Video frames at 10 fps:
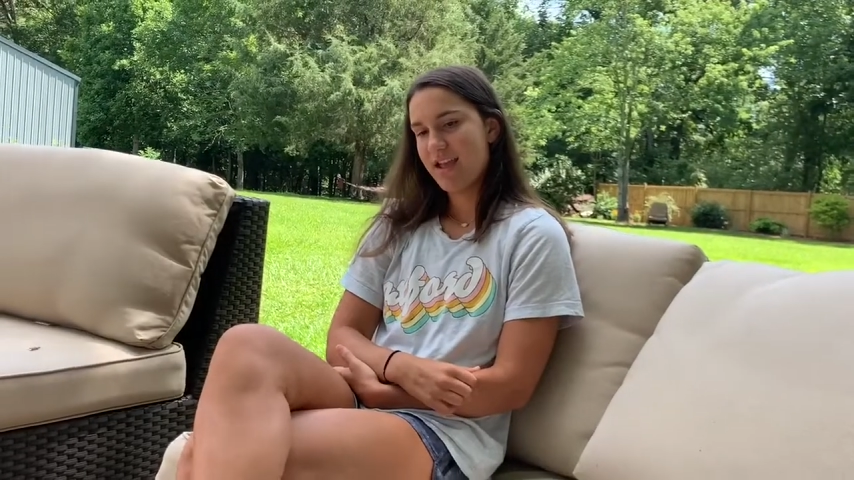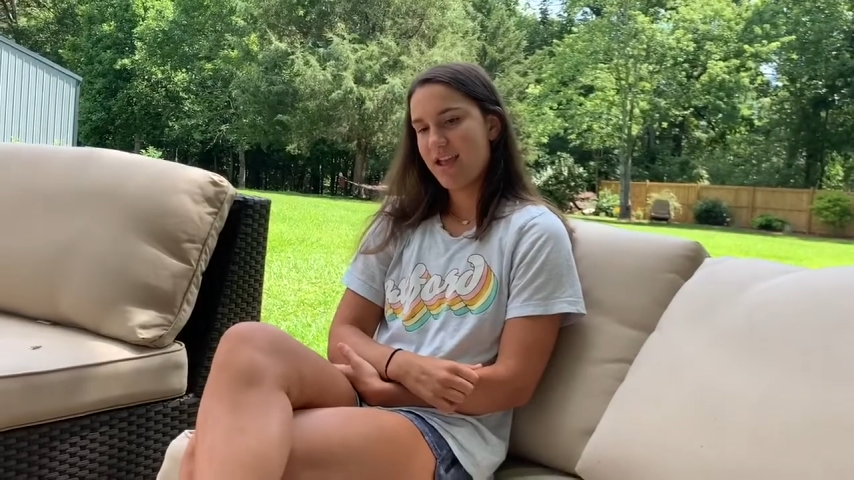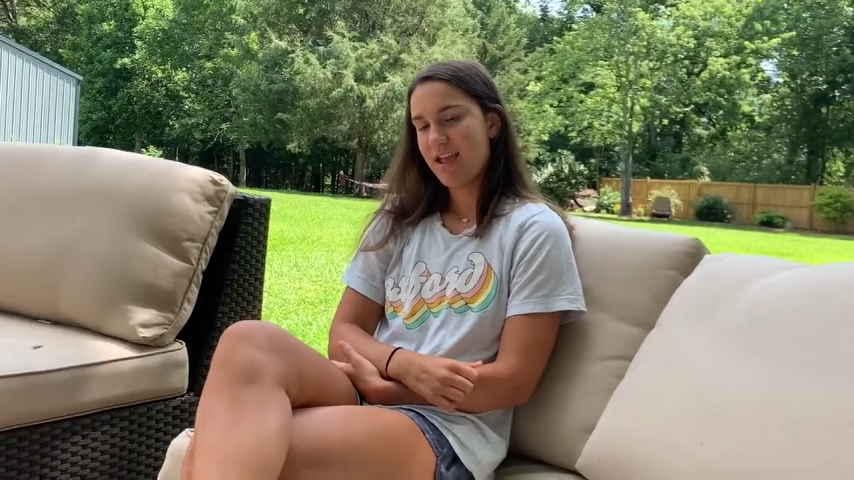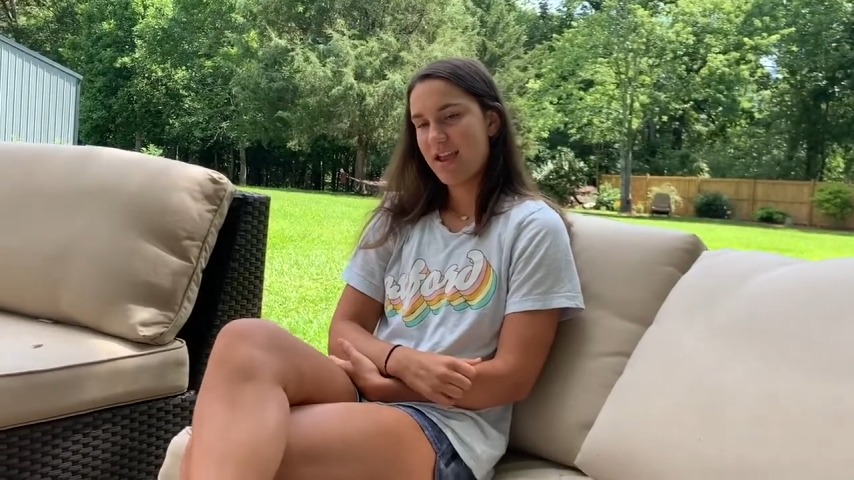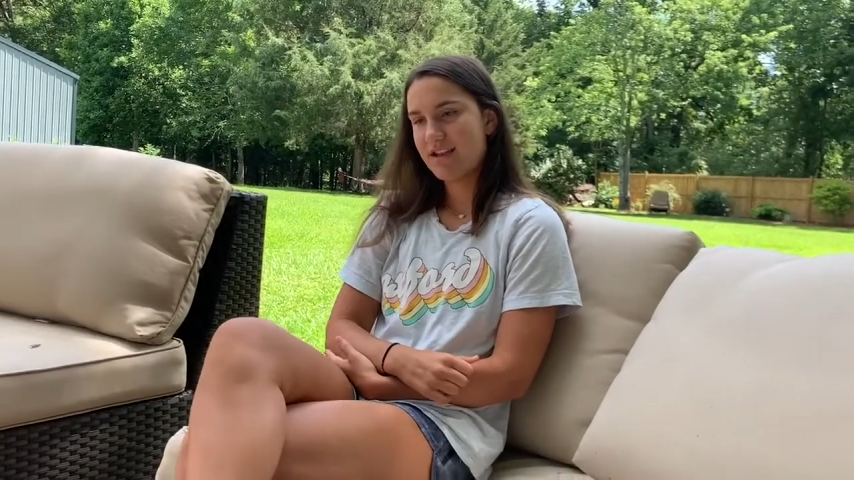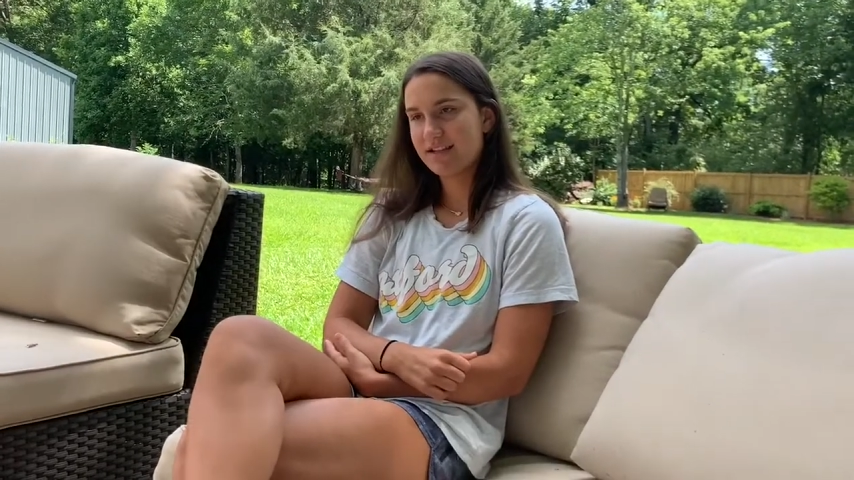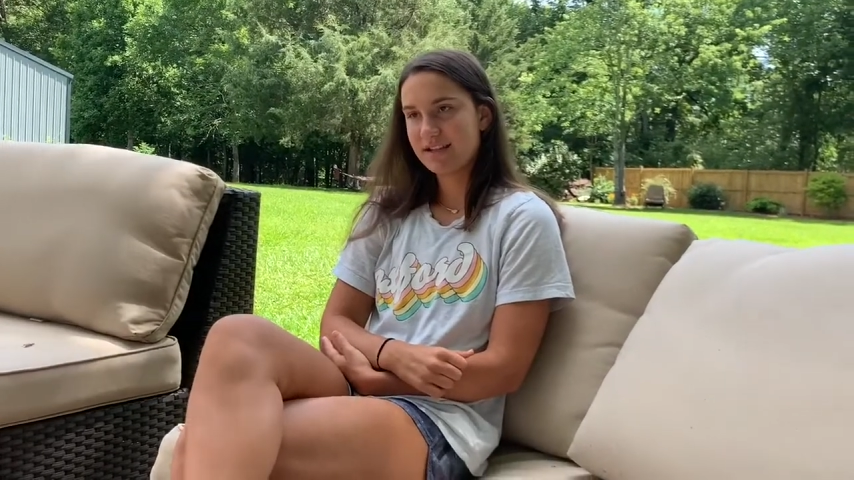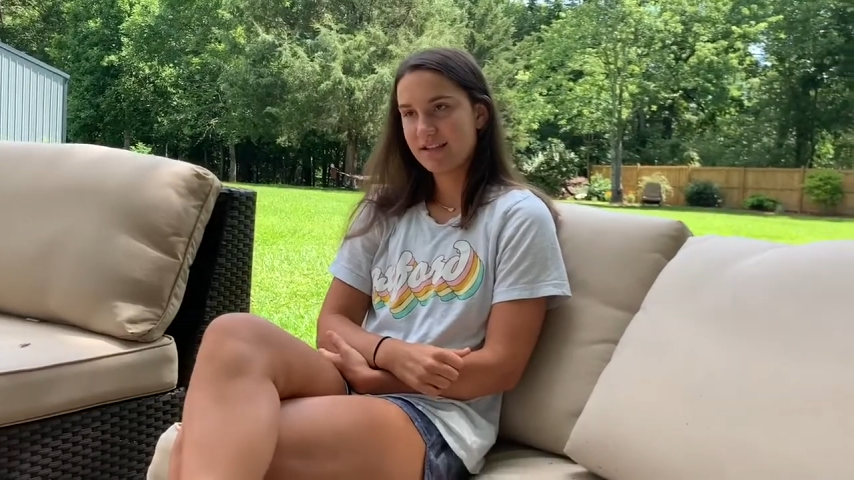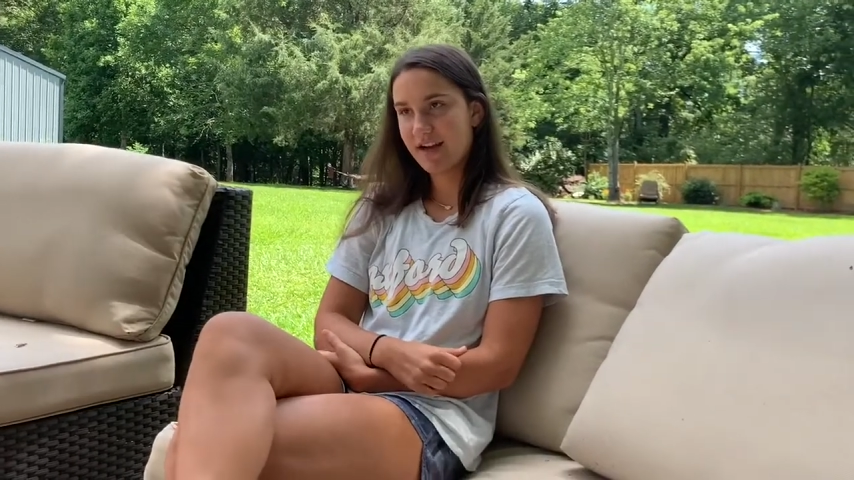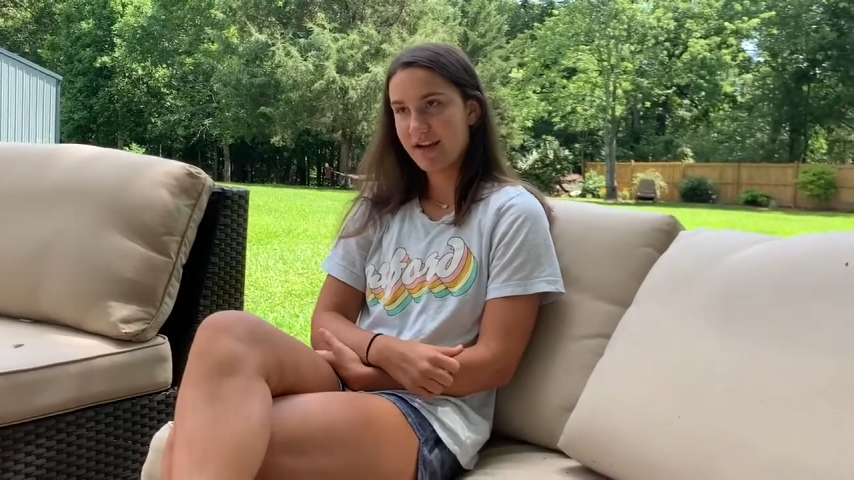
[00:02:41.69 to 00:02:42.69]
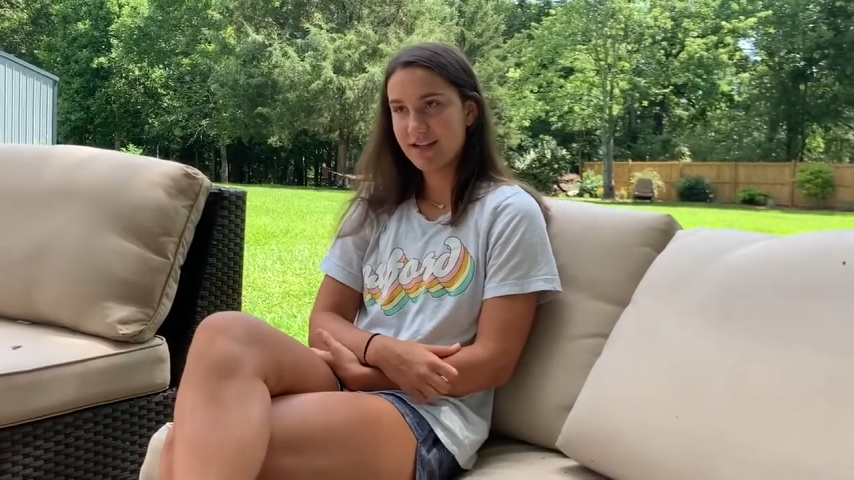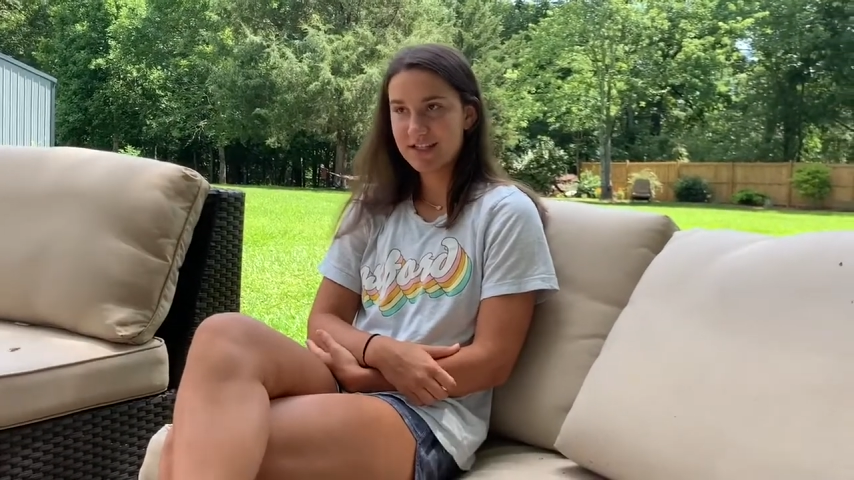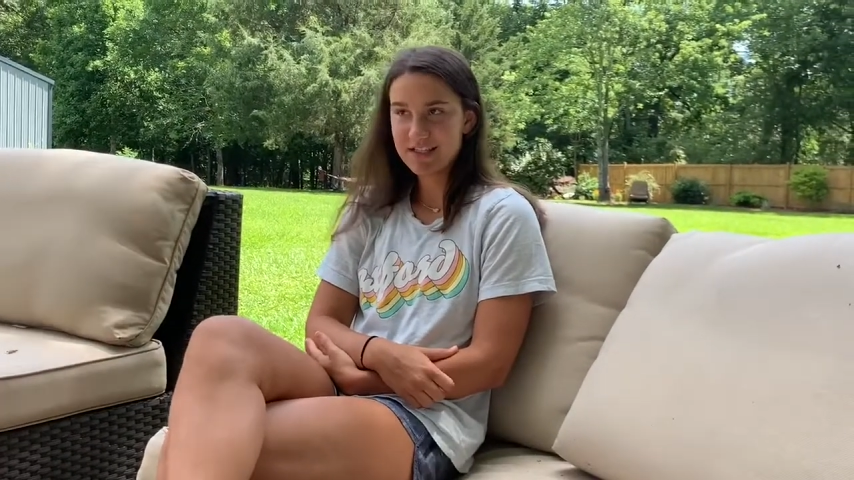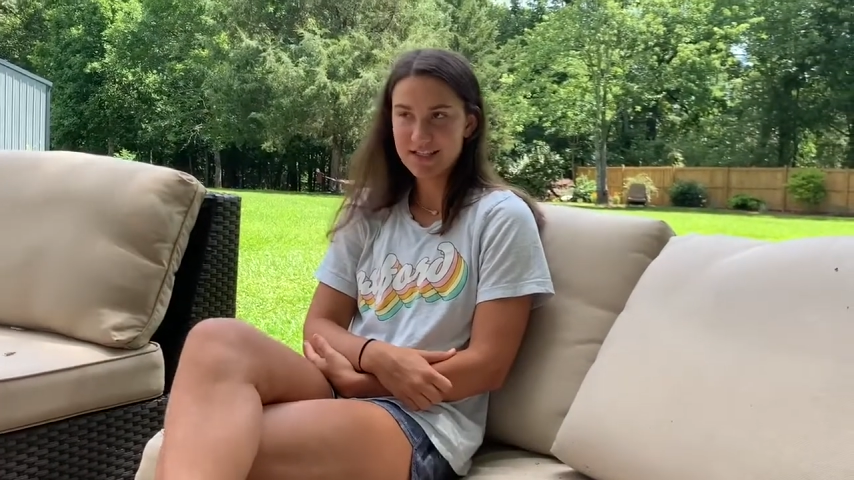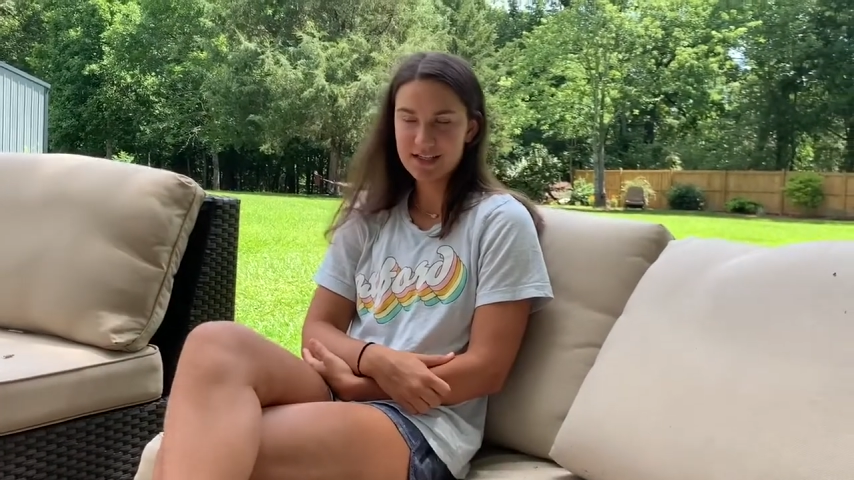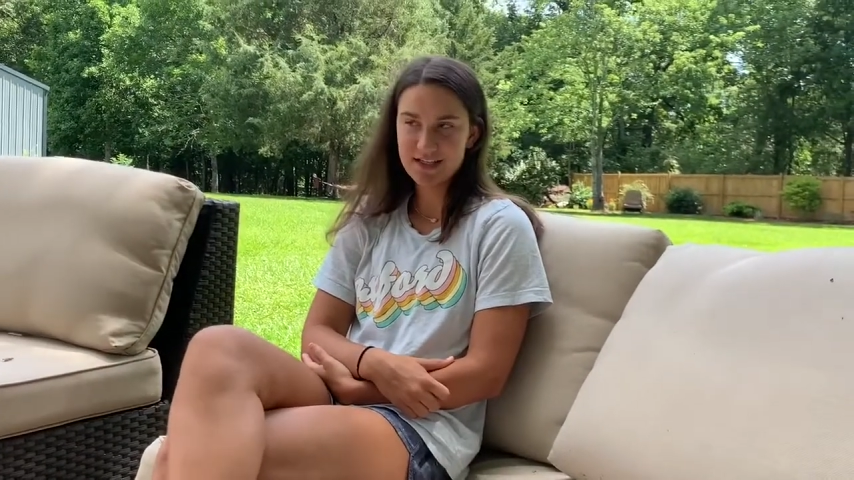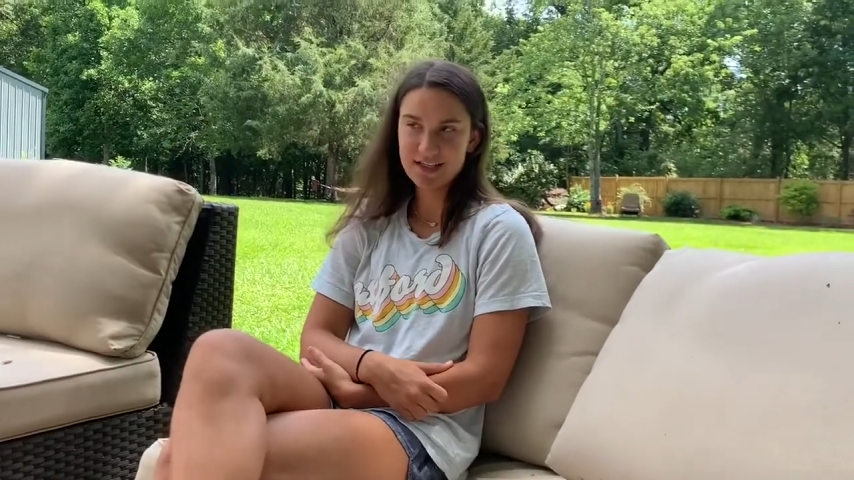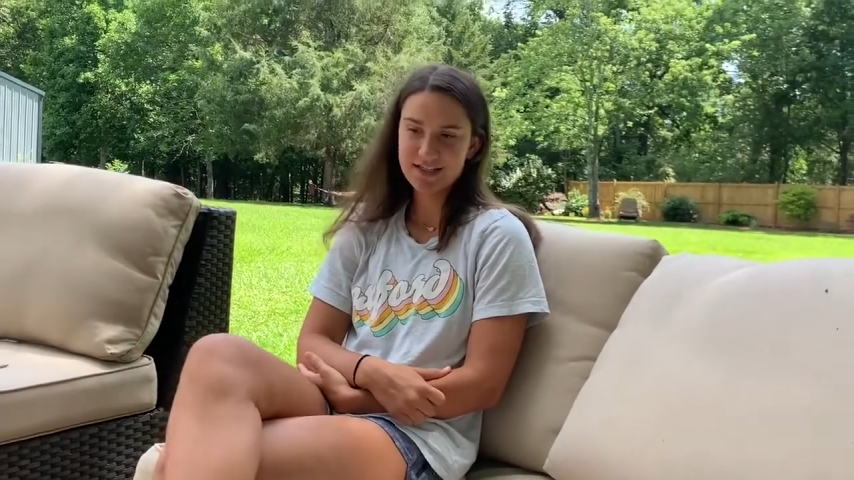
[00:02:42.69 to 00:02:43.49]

and he's encouraging